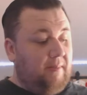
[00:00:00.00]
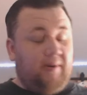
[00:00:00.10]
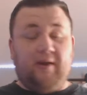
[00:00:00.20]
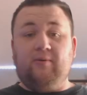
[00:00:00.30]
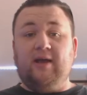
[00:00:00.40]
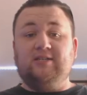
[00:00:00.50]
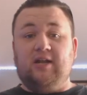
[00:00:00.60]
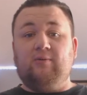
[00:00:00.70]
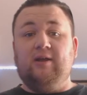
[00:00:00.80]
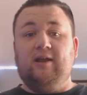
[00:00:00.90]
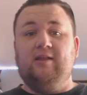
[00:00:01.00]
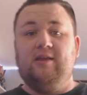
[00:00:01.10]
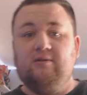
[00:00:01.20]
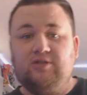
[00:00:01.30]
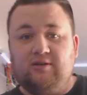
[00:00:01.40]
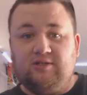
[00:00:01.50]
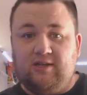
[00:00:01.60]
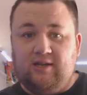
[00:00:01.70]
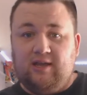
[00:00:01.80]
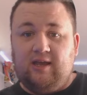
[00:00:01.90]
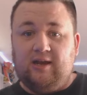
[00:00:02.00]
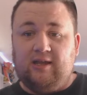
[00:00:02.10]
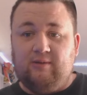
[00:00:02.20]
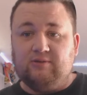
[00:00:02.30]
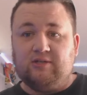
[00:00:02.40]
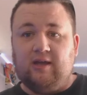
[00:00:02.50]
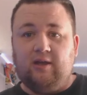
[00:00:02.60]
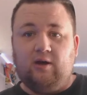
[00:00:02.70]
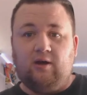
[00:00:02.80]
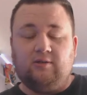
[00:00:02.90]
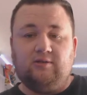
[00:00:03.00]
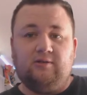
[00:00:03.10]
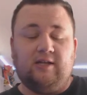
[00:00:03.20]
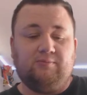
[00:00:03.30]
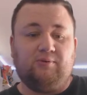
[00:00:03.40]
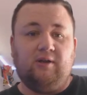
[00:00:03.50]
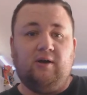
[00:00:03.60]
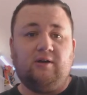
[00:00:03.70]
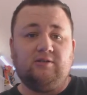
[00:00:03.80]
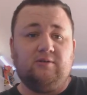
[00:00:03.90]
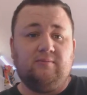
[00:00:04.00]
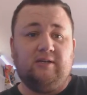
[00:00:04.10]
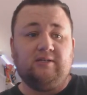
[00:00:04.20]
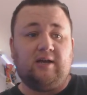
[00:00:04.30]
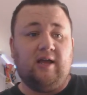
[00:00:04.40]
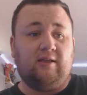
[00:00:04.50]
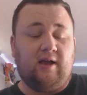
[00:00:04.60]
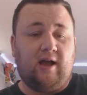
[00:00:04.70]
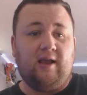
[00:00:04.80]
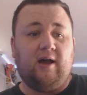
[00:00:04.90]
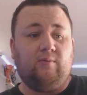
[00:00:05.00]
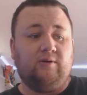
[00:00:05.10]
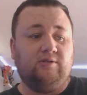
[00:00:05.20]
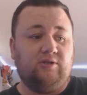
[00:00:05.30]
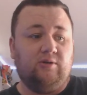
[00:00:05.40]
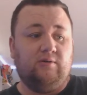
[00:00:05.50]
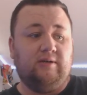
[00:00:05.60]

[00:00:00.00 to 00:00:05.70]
But anyway, I said I want to get a Neo Geo CD, and he was like, "Oh, dude, that's pretty awesome." He's like, "I got one too."